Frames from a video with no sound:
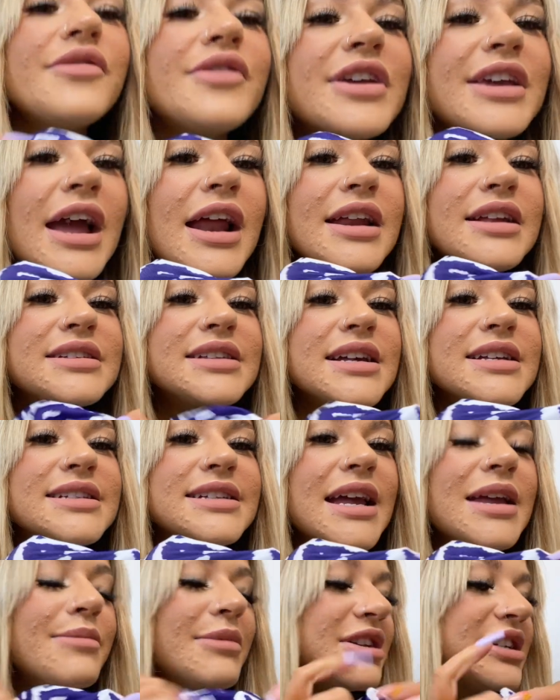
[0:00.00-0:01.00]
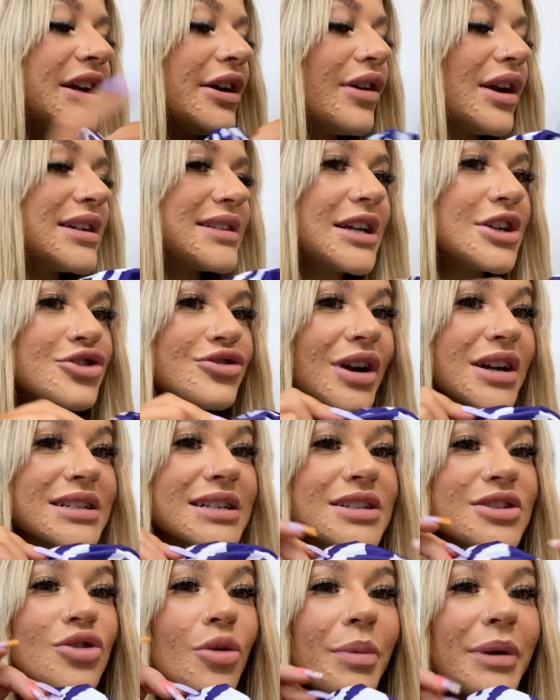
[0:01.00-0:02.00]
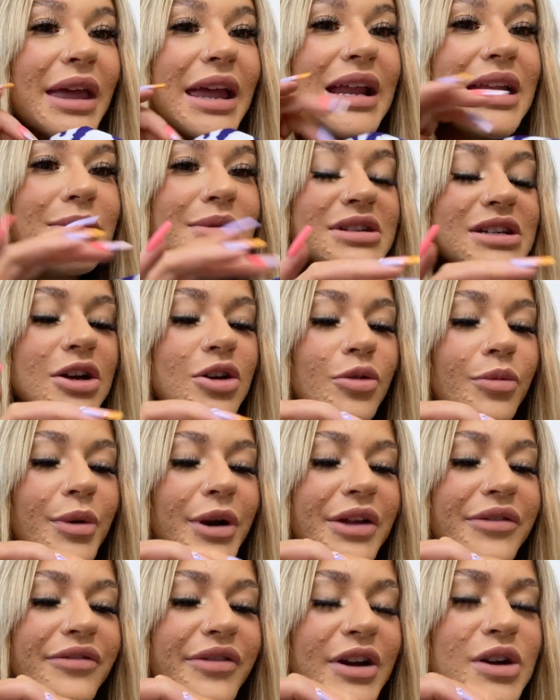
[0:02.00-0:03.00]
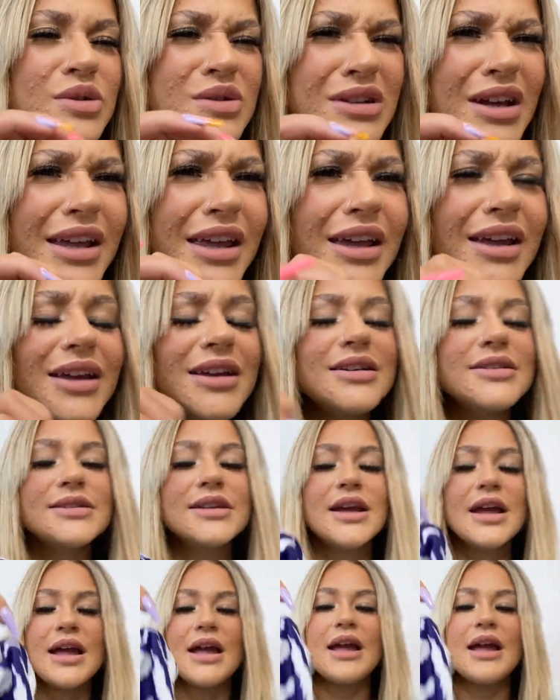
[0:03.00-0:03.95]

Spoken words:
of, again, it's that same material as that dress. It's not bikini material, but it feels like it is.